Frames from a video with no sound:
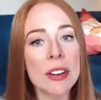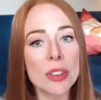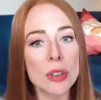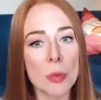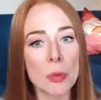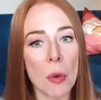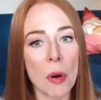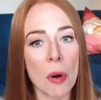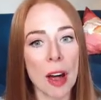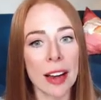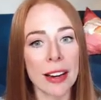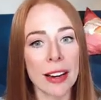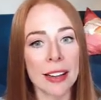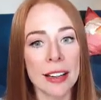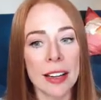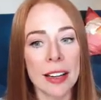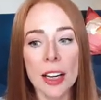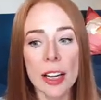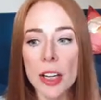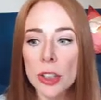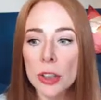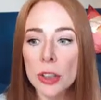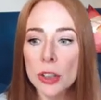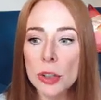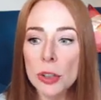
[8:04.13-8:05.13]
one
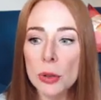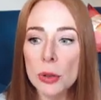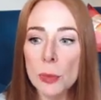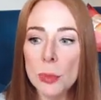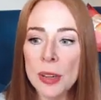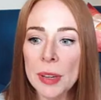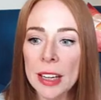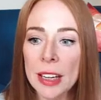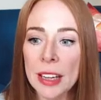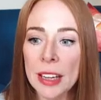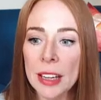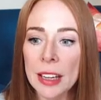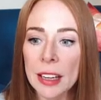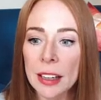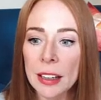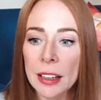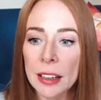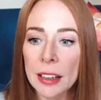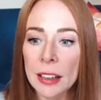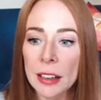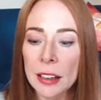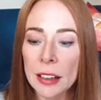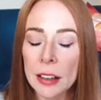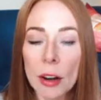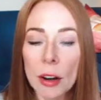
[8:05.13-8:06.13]
to be
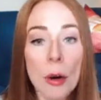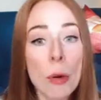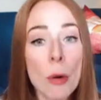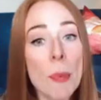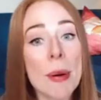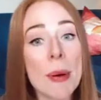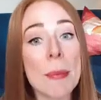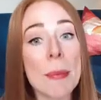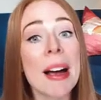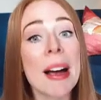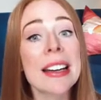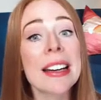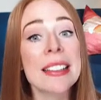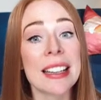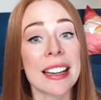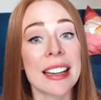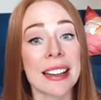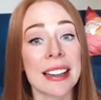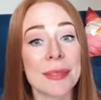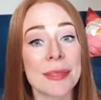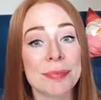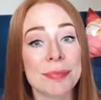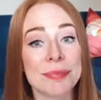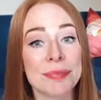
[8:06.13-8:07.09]
open-minded.